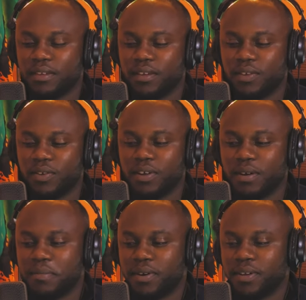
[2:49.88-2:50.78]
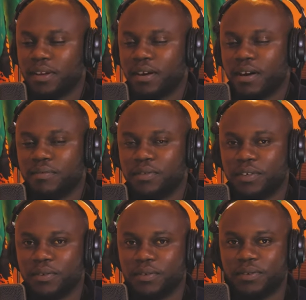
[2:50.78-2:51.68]
If I tell you all about it, I'll have
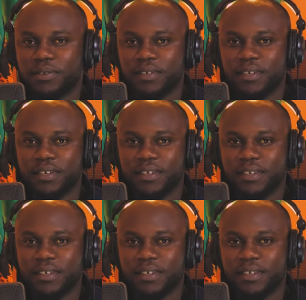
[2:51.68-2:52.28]
to kill you.